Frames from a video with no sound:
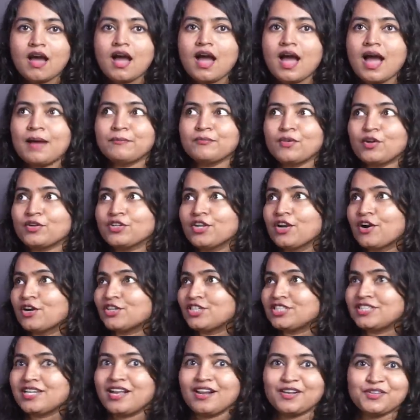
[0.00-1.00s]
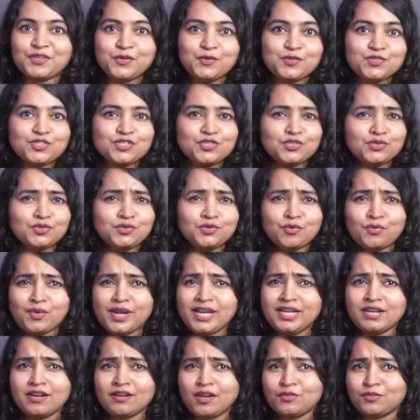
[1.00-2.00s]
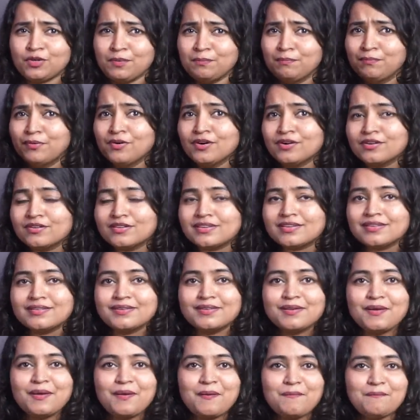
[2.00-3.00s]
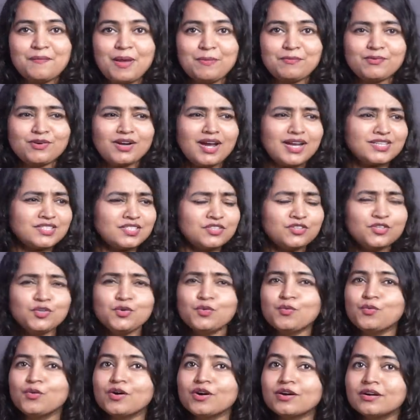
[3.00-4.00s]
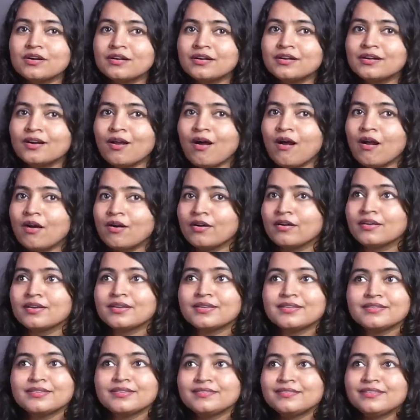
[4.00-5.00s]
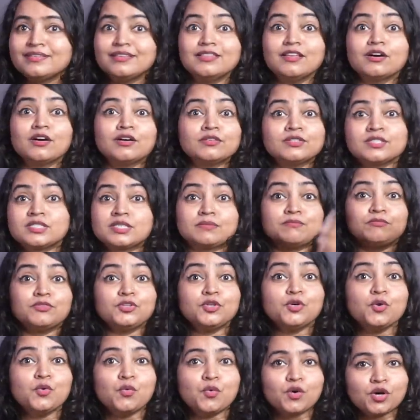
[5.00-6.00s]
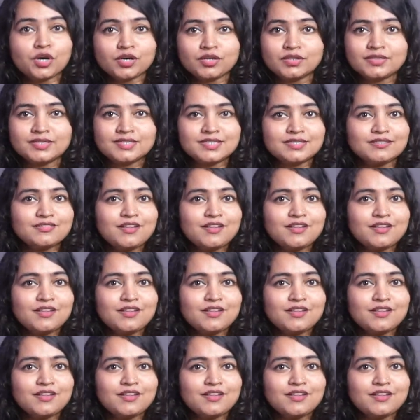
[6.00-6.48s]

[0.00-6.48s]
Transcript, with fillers: I'm not here to tell you to read another book, memorize a new word, or learn some new words.